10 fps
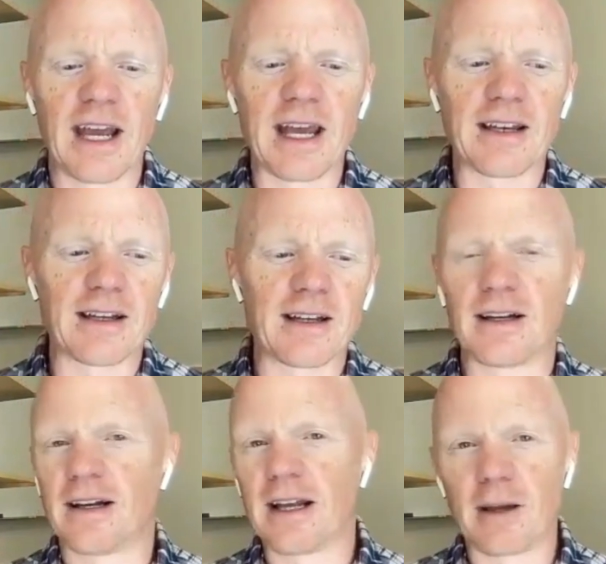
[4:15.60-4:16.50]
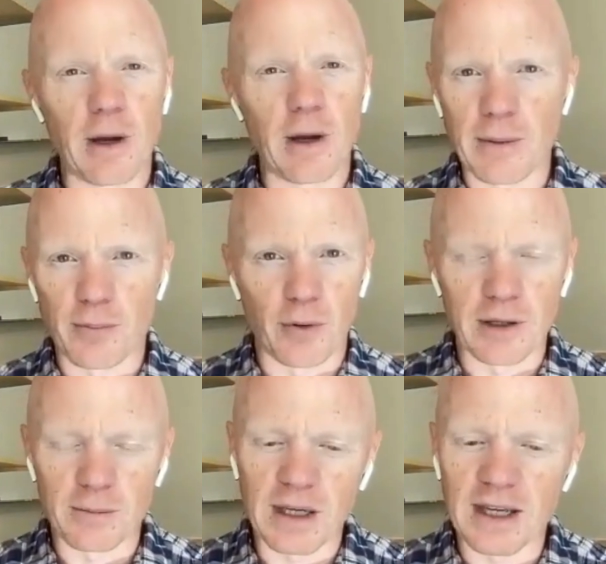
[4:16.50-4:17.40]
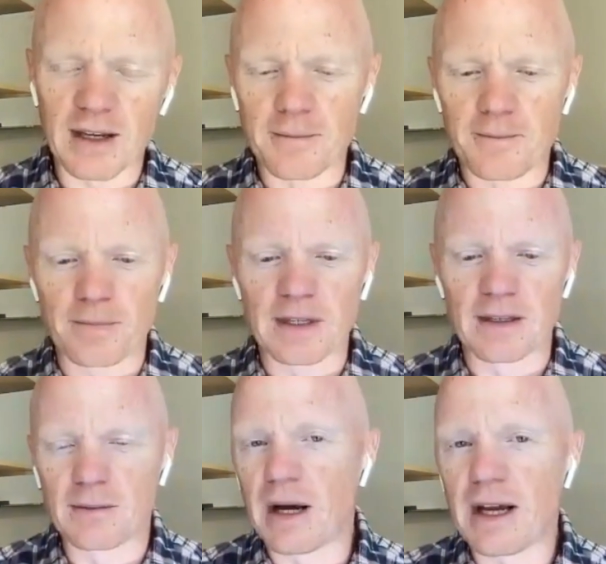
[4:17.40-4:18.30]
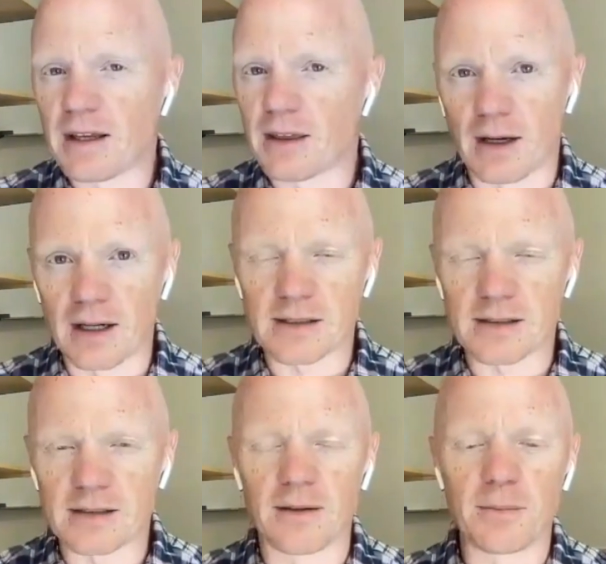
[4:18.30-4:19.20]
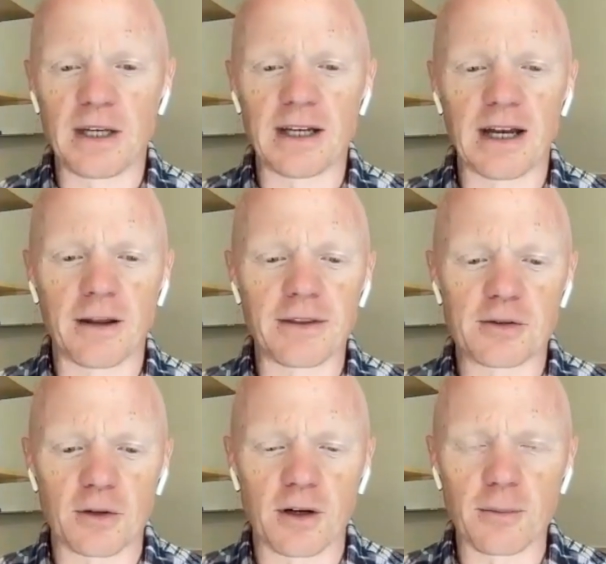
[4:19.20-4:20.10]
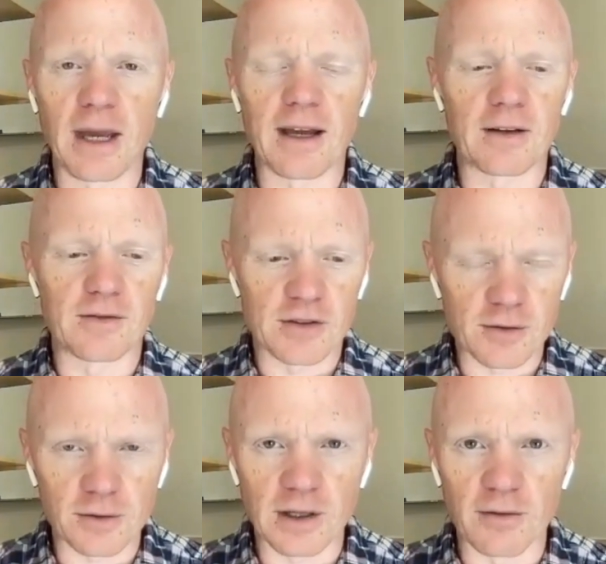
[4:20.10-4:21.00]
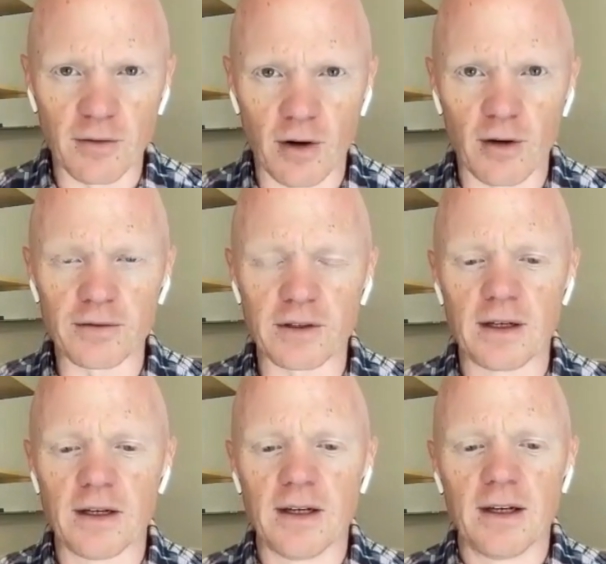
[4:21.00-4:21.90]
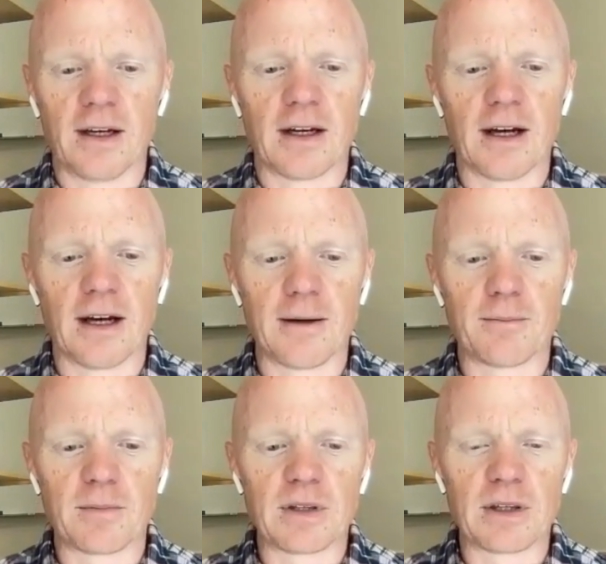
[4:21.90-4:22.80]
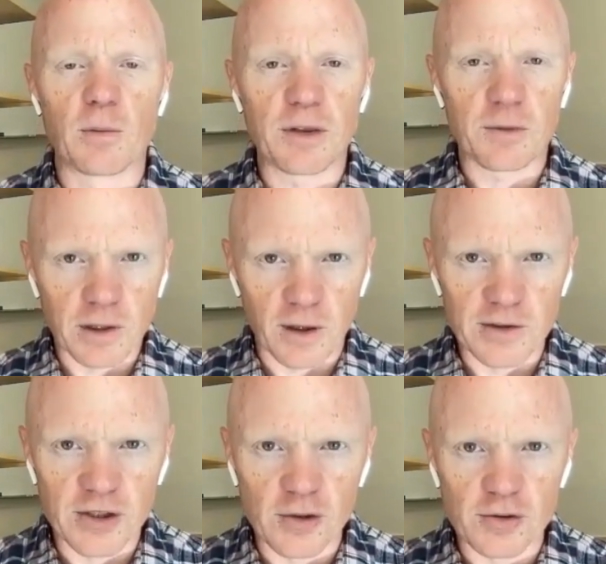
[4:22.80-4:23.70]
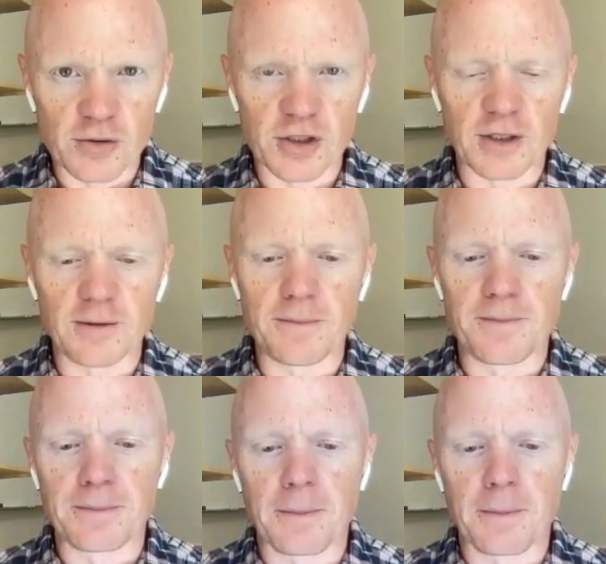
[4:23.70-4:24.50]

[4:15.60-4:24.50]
And anyway, my point being, my thoughts on being a healthy, strong man have certainly evolved with regards to nutrition.